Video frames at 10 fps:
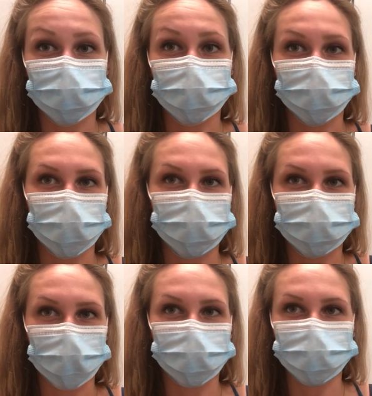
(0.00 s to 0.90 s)
to see if I
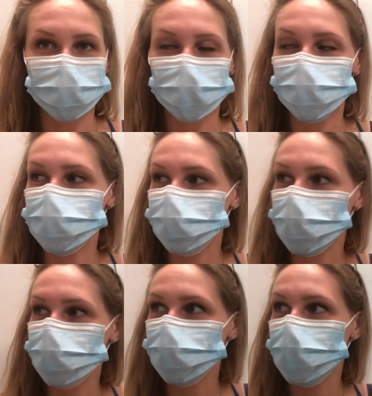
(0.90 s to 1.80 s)
die, I guess,
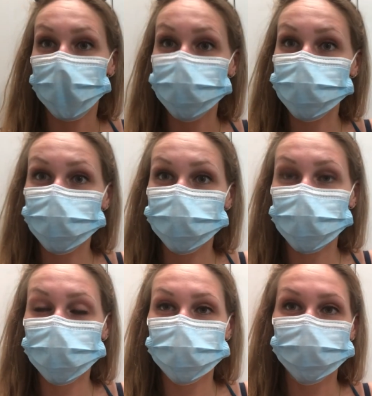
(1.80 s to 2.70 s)
which I didn't even
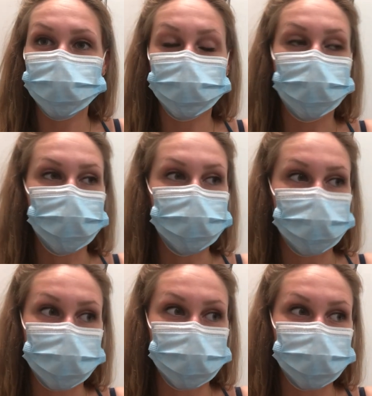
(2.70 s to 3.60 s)
get
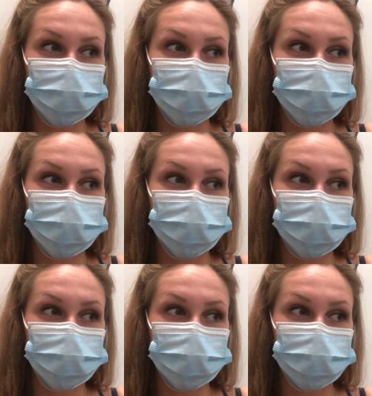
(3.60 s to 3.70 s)
fainty.